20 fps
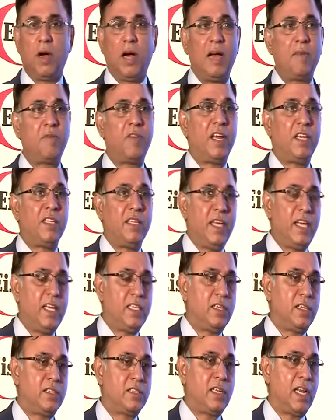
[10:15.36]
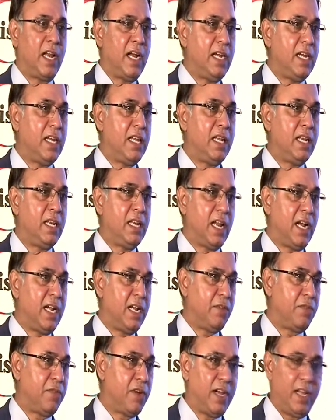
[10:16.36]
average age is 90,
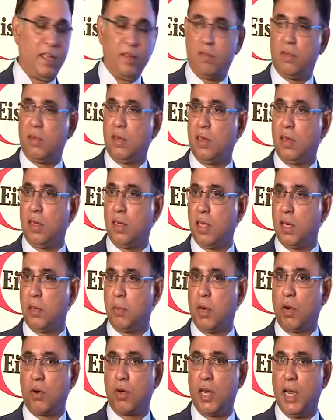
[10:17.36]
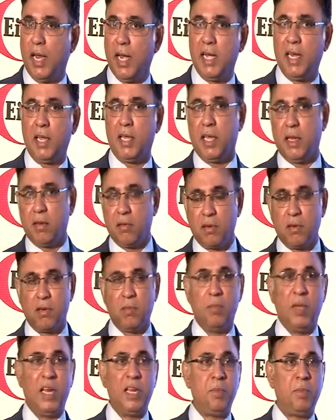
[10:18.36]
95, and about 80,
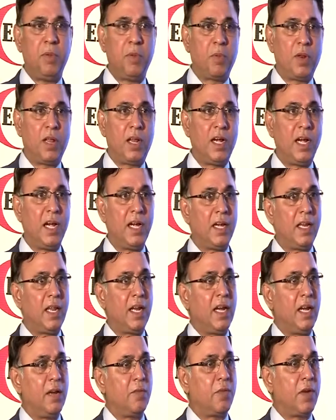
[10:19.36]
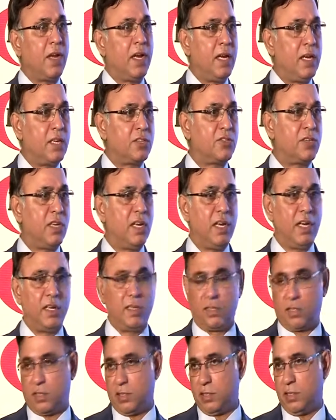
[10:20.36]
many people are 80 and 85 industry
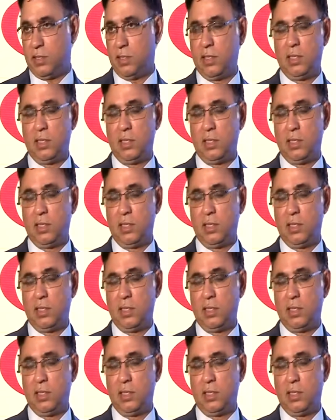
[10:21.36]
leaders.